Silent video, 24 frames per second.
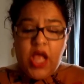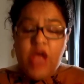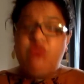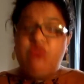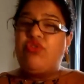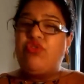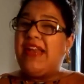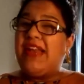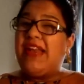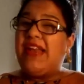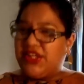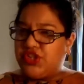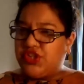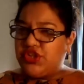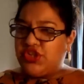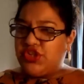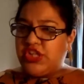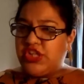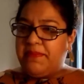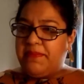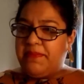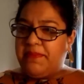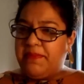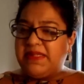
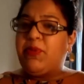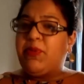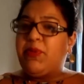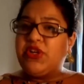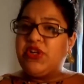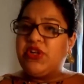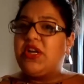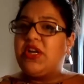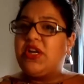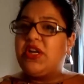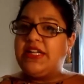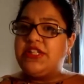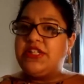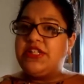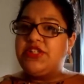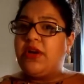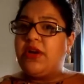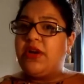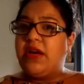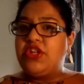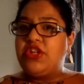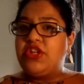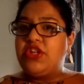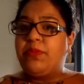relationships,
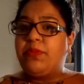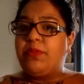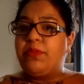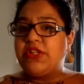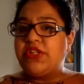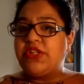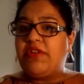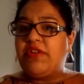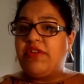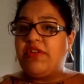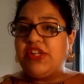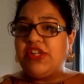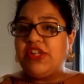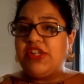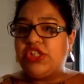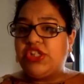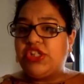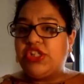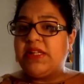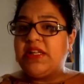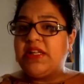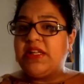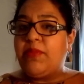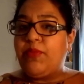interpersonal
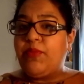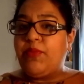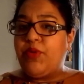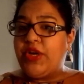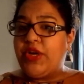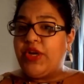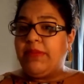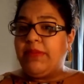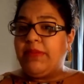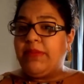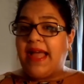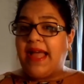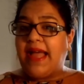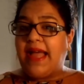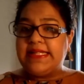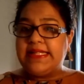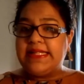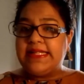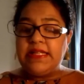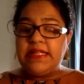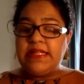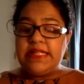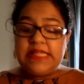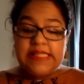relationships in community began
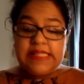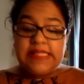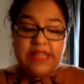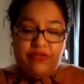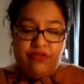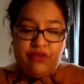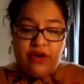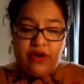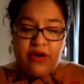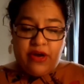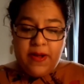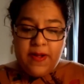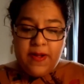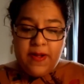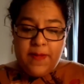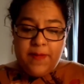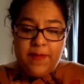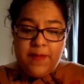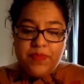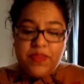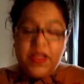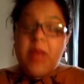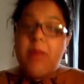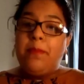to suffer.
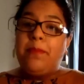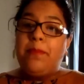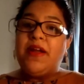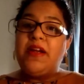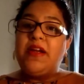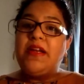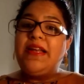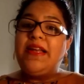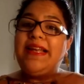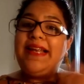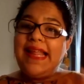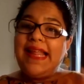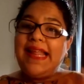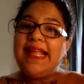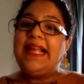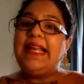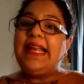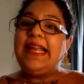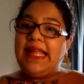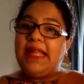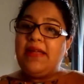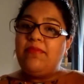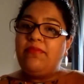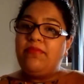But
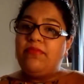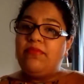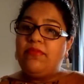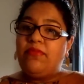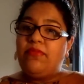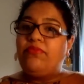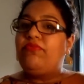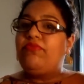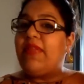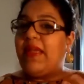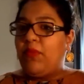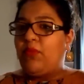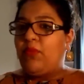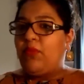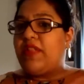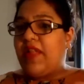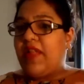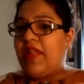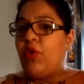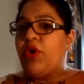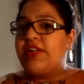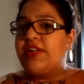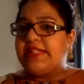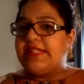legally,
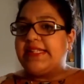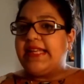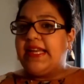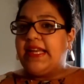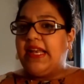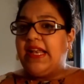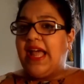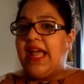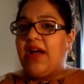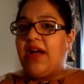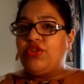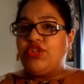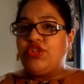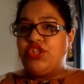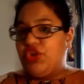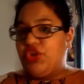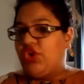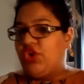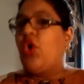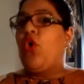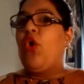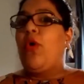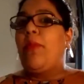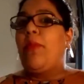they were still allowed to
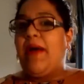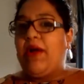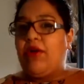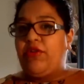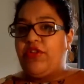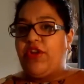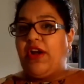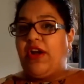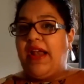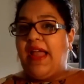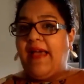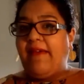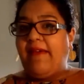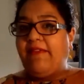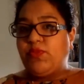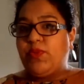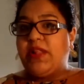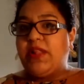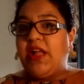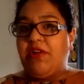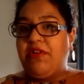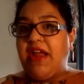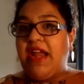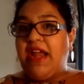go about their lives
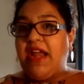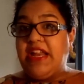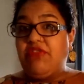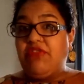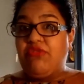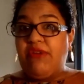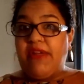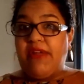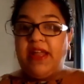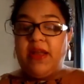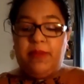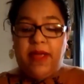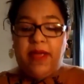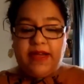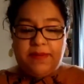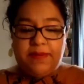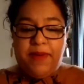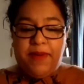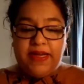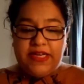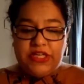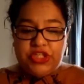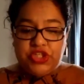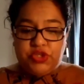without any real kind of
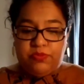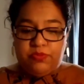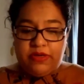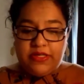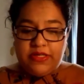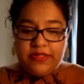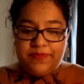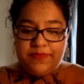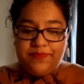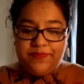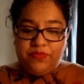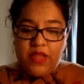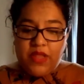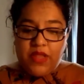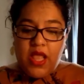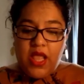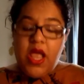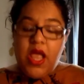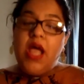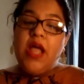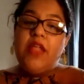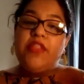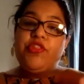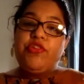punishment.
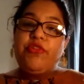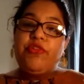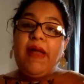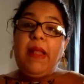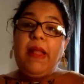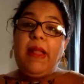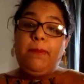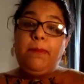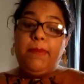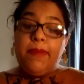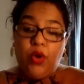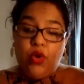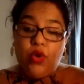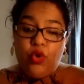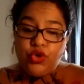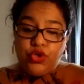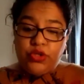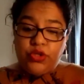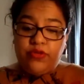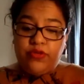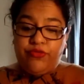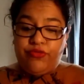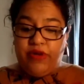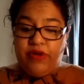The real blow
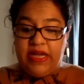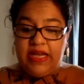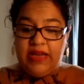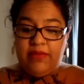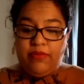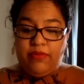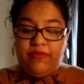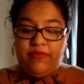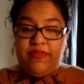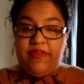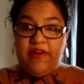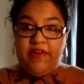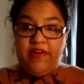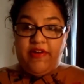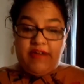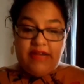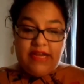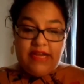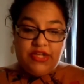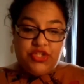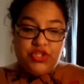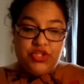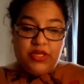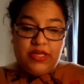to the freedom of their
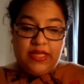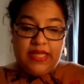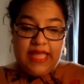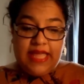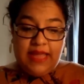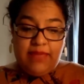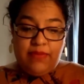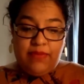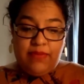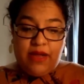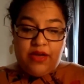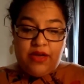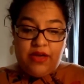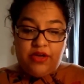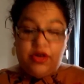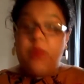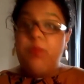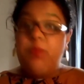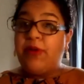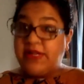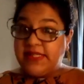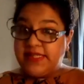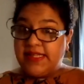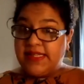religion came under
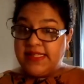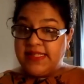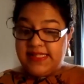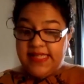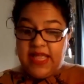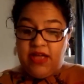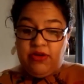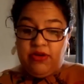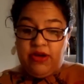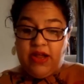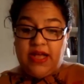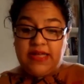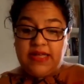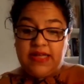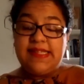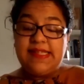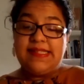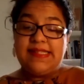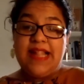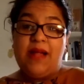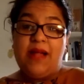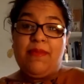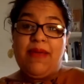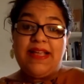President Ziaul Haq's
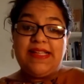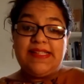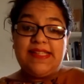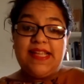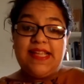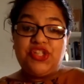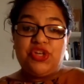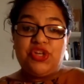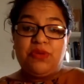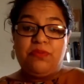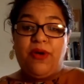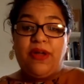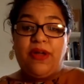Islamization